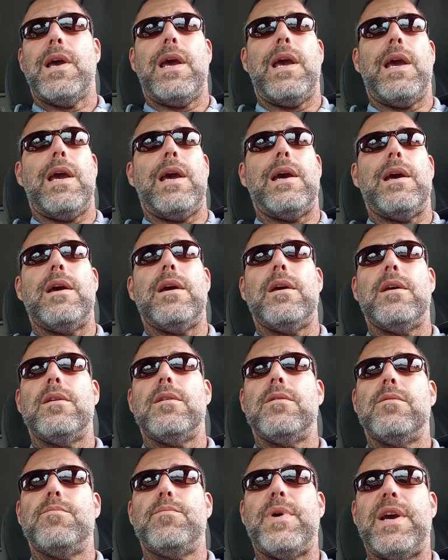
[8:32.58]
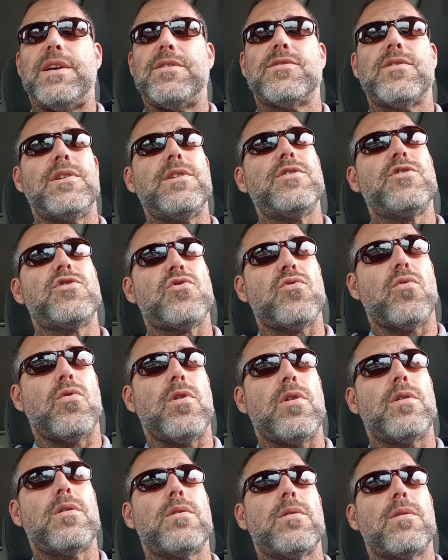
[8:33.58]
and basically in
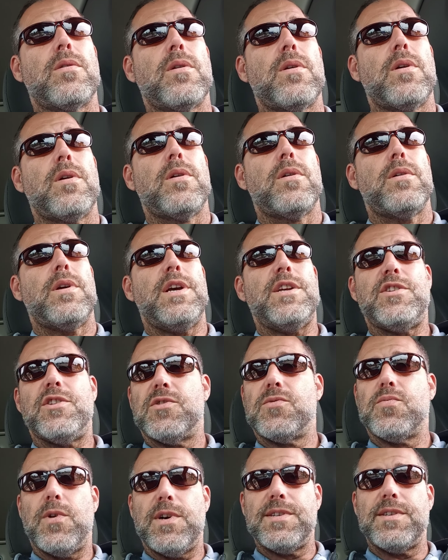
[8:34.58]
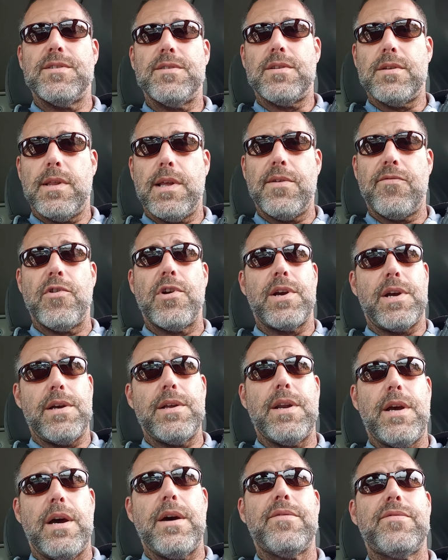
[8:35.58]
short, it just wasn't delivering
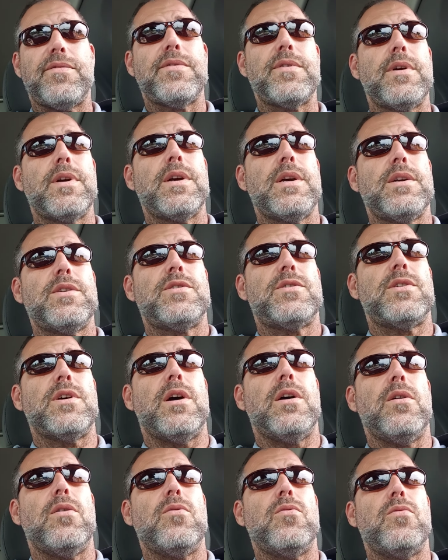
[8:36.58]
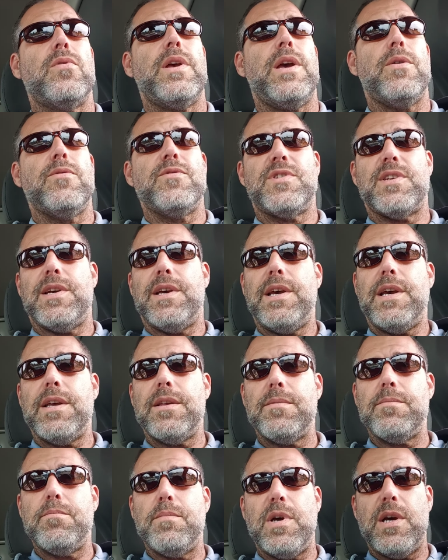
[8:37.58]
enough. So it was a
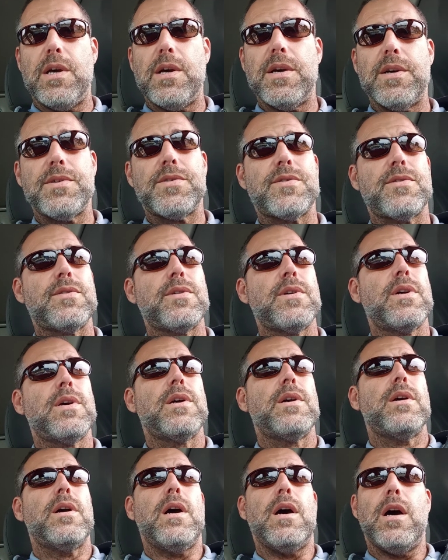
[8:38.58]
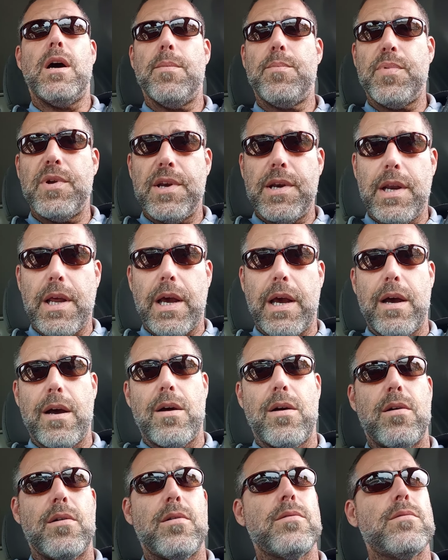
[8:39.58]
hit and miss, up and
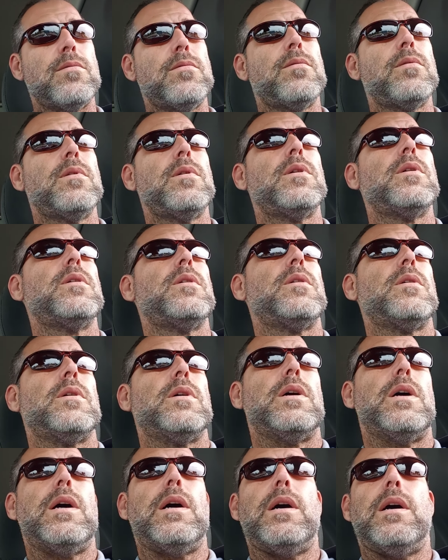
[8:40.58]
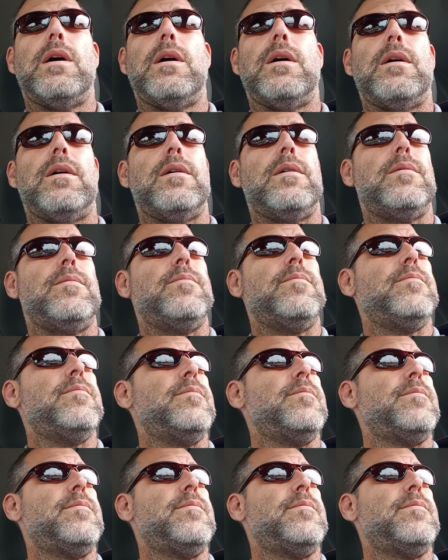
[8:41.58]
down, um,